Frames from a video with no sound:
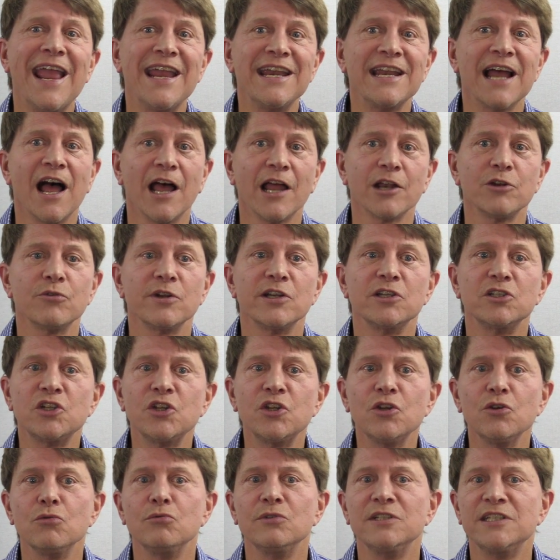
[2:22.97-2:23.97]

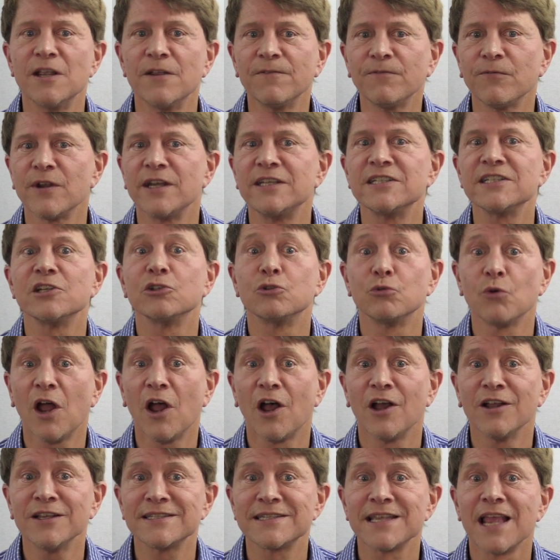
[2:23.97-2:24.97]
802 different
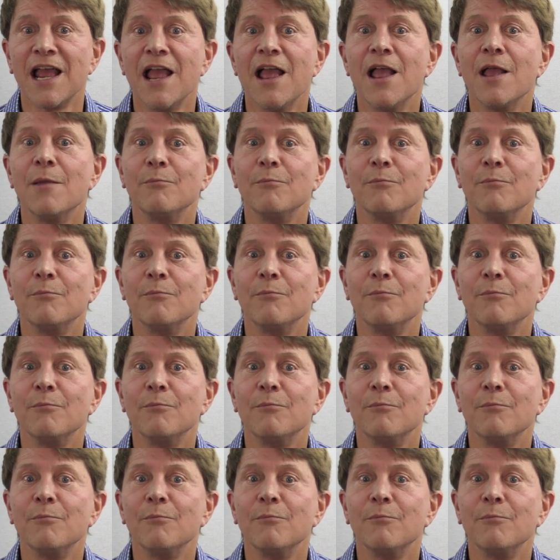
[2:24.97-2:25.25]
drugs